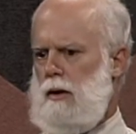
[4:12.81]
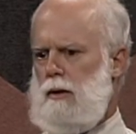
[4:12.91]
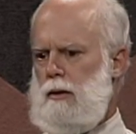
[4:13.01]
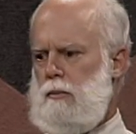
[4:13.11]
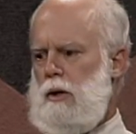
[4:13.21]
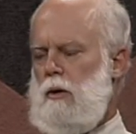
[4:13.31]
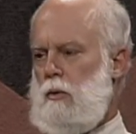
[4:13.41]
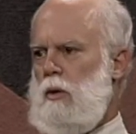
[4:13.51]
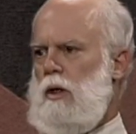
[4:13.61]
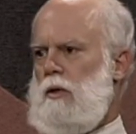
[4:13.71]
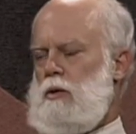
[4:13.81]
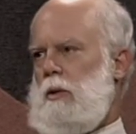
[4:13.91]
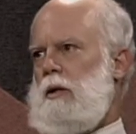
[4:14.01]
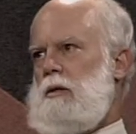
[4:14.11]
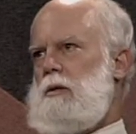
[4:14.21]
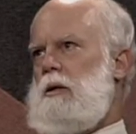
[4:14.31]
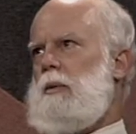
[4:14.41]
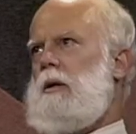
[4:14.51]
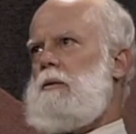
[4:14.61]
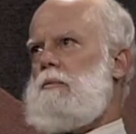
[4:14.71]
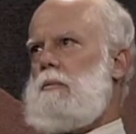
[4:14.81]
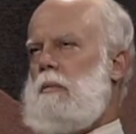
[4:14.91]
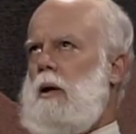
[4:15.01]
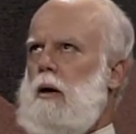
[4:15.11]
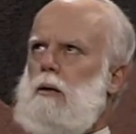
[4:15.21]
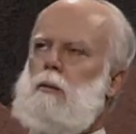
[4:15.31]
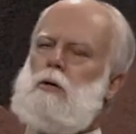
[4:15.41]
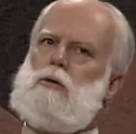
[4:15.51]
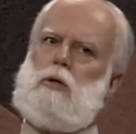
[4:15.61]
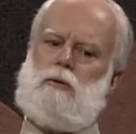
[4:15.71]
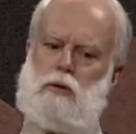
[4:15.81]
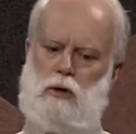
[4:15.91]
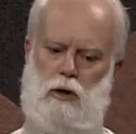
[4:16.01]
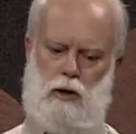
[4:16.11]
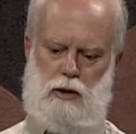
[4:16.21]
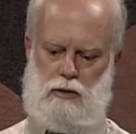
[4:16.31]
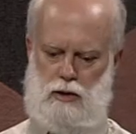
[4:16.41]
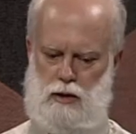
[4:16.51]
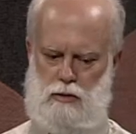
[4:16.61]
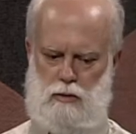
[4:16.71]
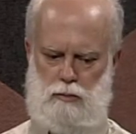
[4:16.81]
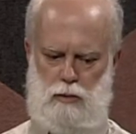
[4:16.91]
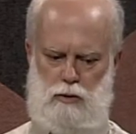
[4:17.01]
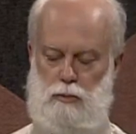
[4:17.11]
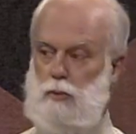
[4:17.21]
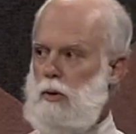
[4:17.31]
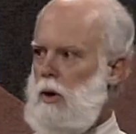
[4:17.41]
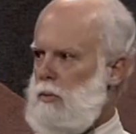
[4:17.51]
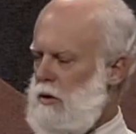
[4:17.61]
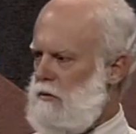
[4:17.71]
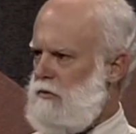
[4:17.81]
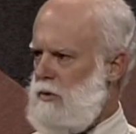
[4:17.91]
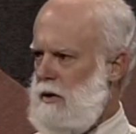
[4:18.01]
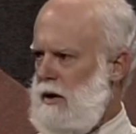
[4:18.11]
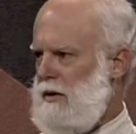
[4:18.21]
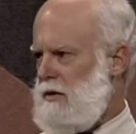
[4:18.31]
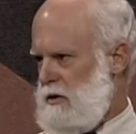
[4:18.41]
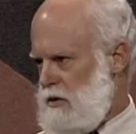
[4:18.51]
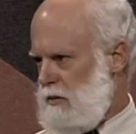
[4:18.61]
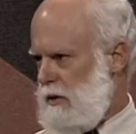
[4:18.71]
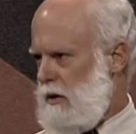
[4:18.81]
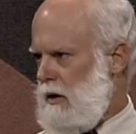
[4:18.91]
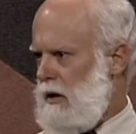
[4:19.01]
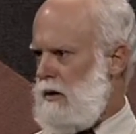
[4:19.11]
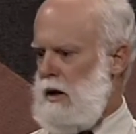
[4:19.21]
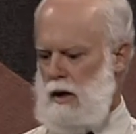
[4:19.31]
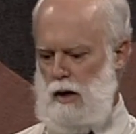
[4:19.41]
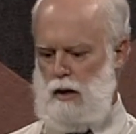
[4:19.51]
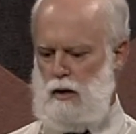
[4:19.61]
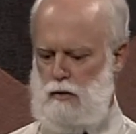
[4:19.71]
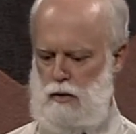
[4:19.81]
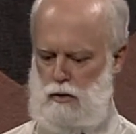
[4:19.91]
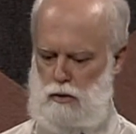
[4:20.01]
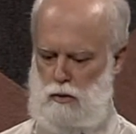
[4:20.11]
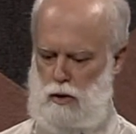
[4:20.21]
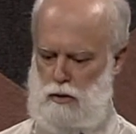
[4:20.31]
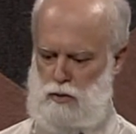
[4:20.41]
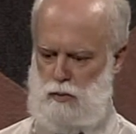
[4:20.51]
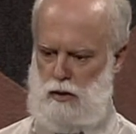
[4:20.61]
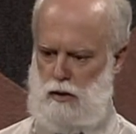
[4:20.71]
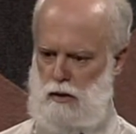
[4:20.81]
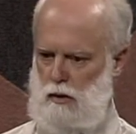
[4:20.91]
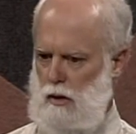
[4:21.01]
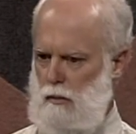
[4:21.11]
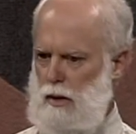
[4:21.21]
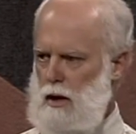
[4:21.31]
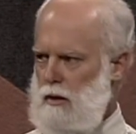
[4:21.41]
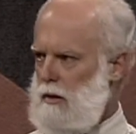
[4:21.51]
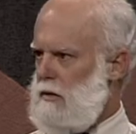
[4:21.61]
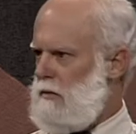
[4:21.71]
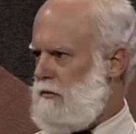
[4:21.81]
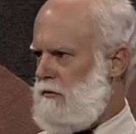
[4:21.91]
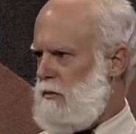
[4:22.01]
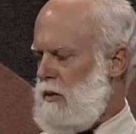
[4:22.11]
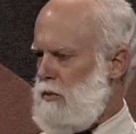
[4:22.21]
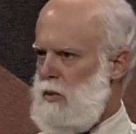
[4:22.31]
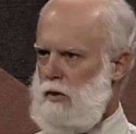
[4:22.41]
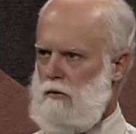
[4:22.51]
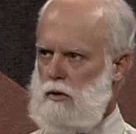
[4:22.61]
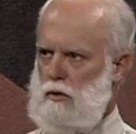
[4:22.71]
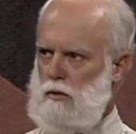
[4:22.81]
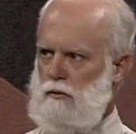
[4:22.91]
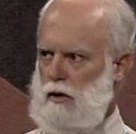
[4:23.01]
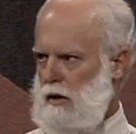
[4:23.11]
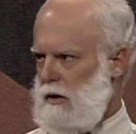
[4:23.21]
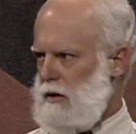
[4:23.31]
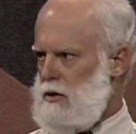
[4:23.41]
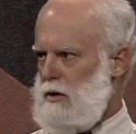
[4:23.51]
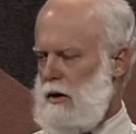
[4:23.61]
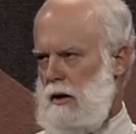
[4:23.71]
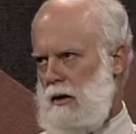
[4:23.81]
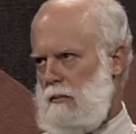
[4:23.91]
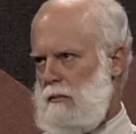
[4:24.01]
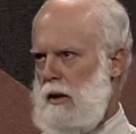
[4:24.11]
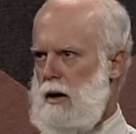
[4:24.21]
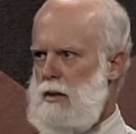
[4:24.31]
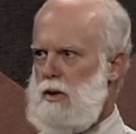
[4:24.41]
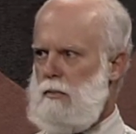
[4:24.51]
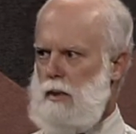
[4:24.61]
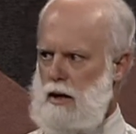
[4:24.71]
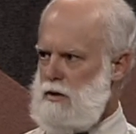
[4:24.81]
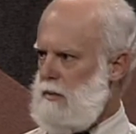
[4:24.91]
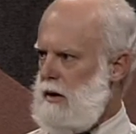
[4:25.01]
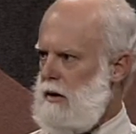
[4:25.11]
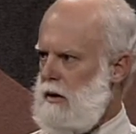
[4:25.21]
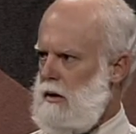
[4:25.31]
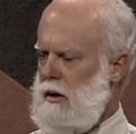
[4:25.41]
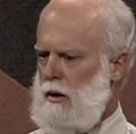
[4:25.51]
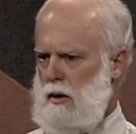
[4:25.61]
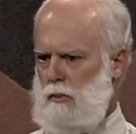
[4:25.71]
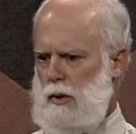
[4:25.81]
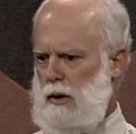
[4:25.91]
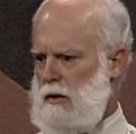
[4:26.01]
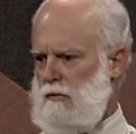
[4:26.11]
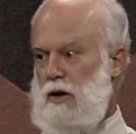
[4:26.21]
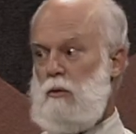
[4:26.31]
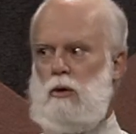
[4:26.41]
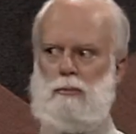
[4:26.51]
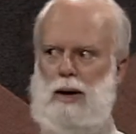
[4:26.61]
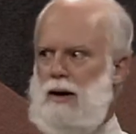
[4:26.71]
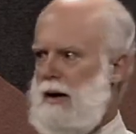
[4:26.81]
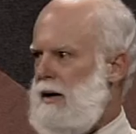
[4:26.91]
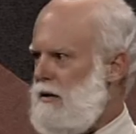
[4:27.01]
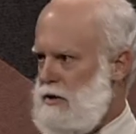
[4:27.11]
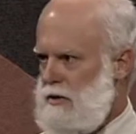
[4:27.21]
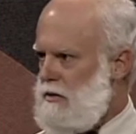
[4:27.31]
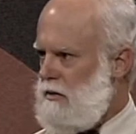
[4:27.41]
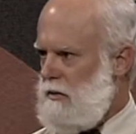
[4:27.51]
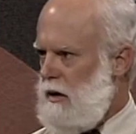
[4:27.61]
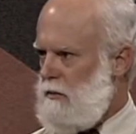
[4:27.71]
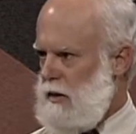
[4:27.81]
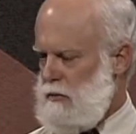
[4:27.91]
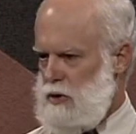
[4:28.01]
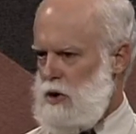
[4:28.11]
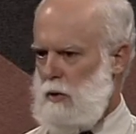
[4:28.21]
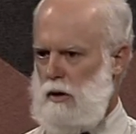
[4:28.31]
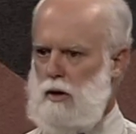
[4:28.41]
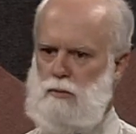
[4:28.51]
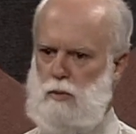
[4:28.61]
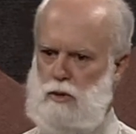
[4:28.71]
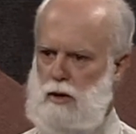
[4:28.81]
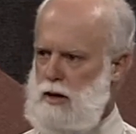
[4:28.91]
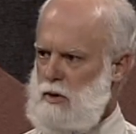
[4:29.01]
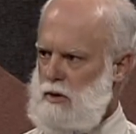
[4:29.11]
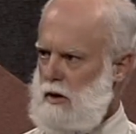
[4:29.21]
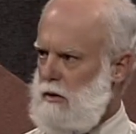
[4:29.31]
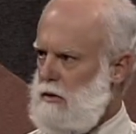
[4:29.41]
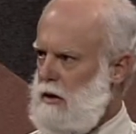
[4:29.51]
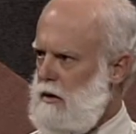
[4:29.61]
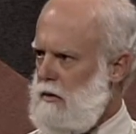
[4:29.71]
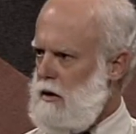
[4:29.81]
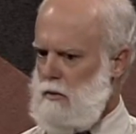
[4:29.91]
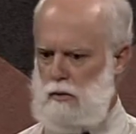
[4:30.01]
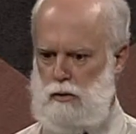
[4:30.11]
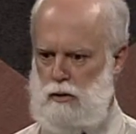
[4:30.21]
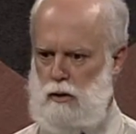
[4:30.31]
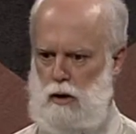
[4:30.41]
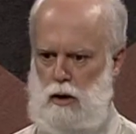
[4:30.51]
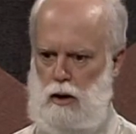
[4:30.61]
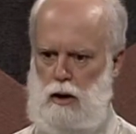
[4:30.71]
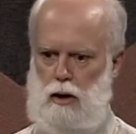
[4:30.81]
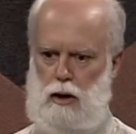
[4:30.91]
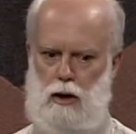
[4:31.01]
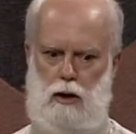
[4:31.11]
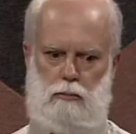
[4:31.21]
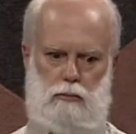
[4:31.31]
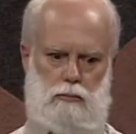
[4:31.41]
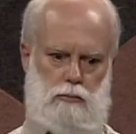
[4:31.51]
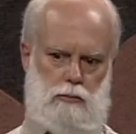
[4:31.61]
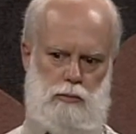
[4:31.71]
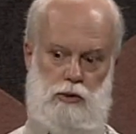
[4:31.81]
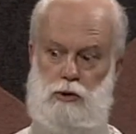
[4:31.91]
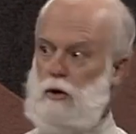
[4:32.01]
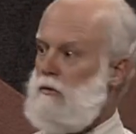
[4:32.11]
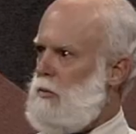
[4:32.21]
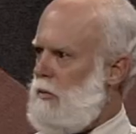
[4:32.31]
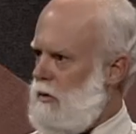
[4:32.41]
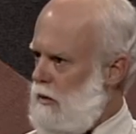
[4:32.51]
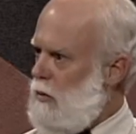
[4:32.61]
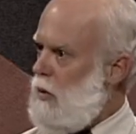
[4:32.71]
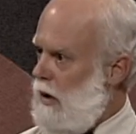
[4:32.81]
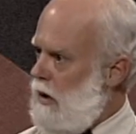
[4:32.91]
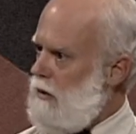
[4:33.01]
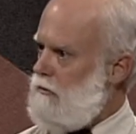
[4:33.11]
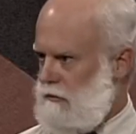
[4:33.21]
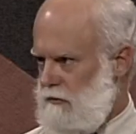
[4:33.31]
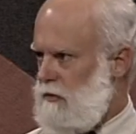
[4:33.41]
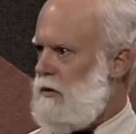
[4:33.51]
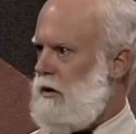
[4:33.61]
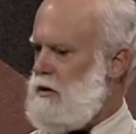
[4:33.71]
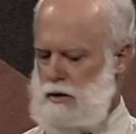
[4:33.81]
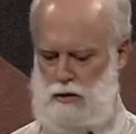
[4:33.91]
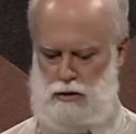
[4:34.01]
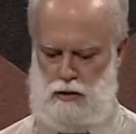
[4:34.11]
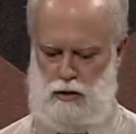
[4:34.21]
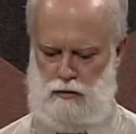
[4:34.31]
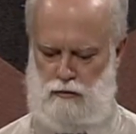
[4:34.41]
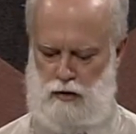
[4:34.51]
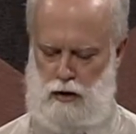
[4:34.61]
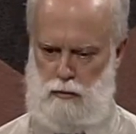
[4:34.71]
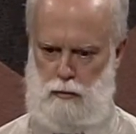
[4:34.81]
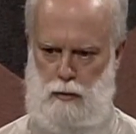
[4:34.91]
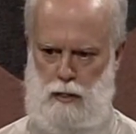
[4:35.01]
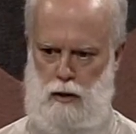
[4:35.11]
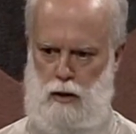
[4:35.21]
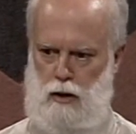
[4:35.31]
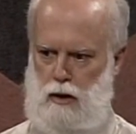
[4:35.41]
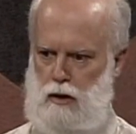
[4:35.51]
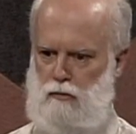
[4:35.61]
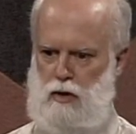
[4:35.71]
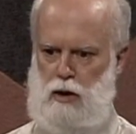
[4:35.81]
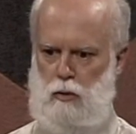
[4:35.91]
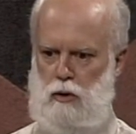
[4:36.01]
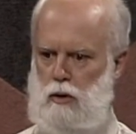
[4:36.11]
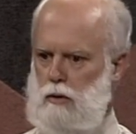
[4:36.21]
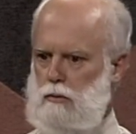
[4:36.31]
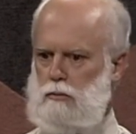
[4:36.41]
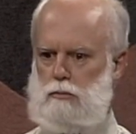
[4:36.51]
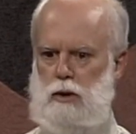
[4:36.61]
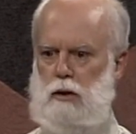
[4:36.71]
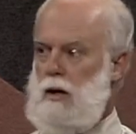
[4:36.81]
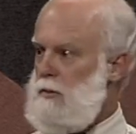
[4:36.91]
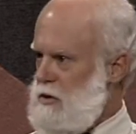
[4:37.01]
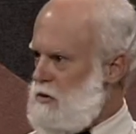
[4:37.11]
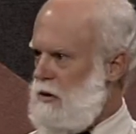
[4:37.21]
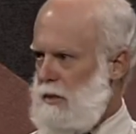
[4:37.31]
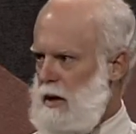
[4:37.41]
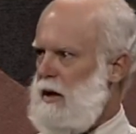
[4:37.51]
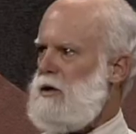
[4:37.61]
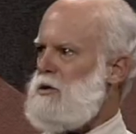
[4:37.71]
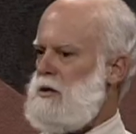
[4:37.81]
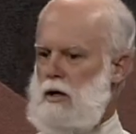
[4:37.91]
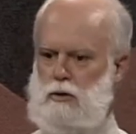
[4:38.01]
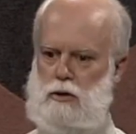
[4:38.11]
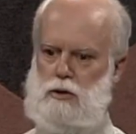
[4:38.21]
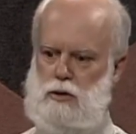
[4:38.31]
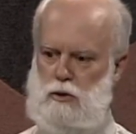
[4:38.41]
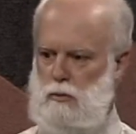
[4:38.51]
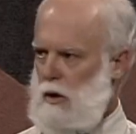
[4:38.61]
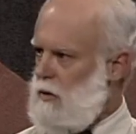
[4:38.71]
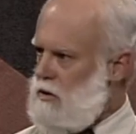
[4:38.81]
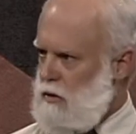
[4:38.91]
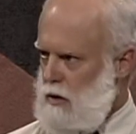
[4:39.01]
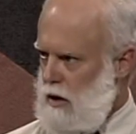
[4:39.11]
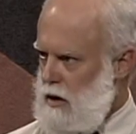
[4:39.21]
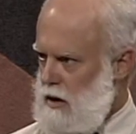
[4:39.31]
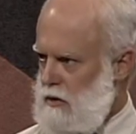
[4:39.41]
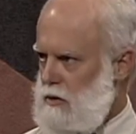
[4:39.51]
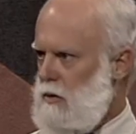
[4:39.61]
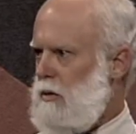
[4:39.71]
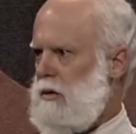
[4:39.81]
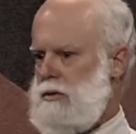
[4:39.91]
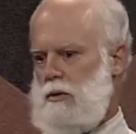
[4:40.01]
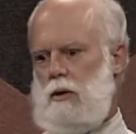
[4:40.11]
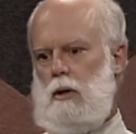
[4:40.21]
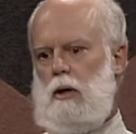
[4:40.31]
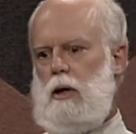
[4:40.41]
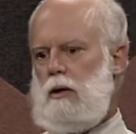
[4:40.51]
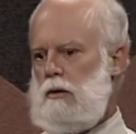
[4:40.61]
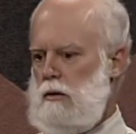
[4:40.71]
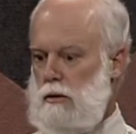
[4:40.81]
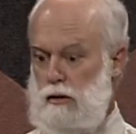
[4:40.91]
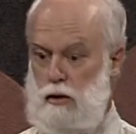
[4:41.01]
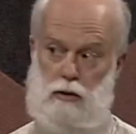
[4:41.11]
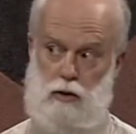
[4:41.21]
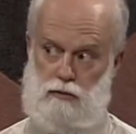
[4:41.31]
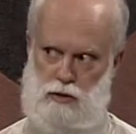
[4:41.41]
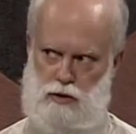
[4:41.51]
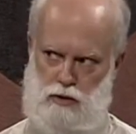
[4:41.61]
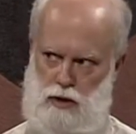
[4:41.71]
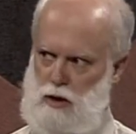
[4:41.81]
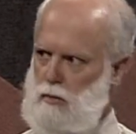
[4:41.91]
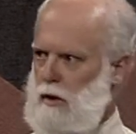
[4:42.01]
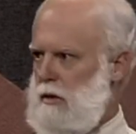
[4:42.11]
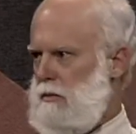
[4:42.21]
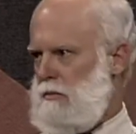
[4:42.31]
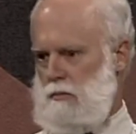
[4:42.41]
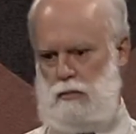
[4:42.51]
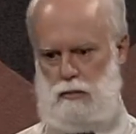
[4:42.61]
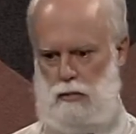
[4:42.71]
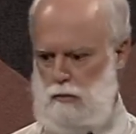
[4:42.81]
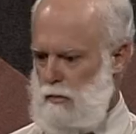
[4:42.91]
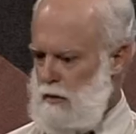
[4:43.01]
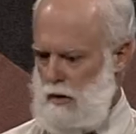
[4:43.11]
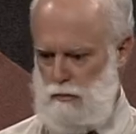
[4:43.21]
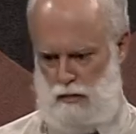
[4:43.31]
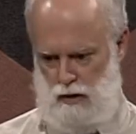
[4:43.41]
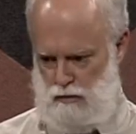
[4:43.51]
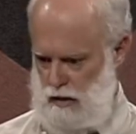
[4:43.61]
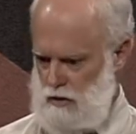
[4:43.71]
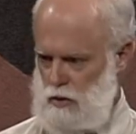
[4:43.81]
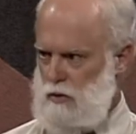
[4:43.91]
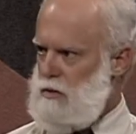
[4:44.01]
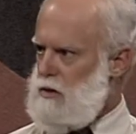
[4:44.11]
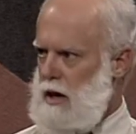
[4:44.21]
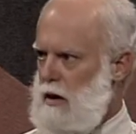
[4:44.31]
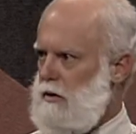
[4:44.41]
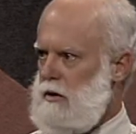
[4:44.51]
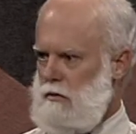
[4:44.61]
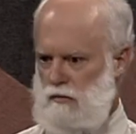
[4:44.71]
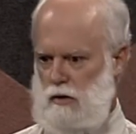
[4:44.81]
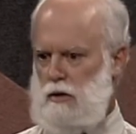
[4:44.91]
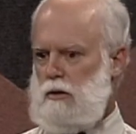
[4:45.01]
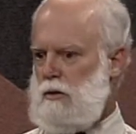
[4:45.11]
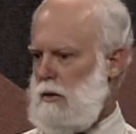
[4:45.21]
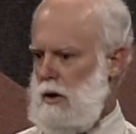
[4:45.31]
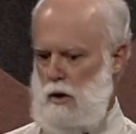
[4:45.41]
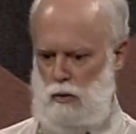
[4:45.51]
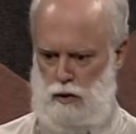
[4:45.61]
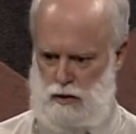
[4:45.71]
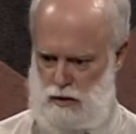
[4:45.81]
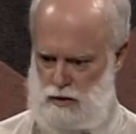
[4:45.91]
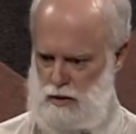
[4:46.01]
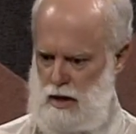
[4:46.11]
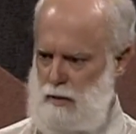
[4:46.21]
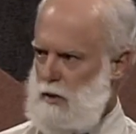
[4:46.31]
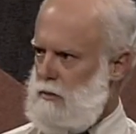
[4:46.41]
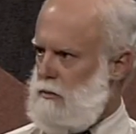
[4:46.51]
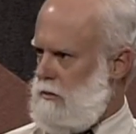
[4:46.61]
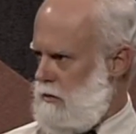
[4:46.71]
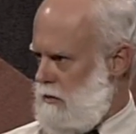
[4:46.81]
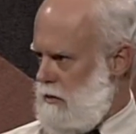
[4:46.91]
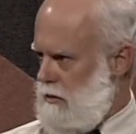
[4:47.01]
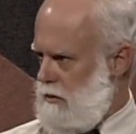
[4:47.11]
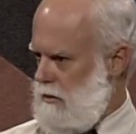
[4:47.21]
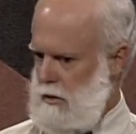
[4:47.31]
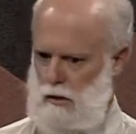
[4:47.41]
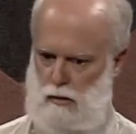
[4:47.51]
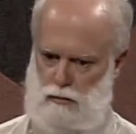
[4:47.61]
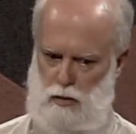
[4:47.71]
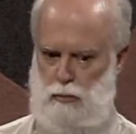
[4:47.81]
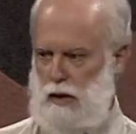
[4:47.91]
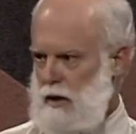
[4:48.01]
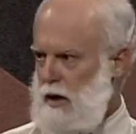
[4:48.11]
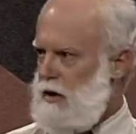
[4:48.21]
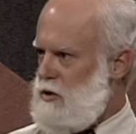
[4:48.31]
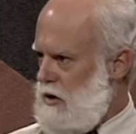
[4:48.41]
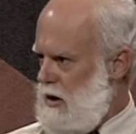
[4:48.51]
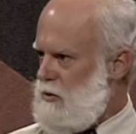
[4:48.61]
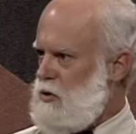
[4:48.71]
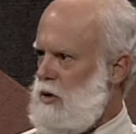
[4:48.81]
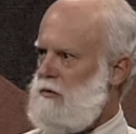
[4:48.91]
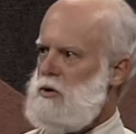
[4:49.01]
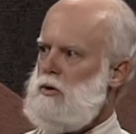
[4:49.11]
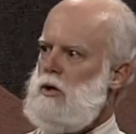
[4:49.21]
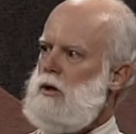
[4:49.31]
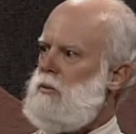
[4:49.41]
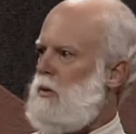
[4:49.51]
And one of the things we like to say about academic service learning is that it's appropriate for any discipline. And I know that you are speaking about it from the point of view of English, and I'm in mass media. But if I were a biologist, I'm sure we could come up with a hypothetical here that would serve well. For instance, if I were a chemist or a biologist and I was concerned about what's going on outdoors, I could look at the health of a stream. I could maybe take students out into the field. We could examine the pH, the chemistry of a stream.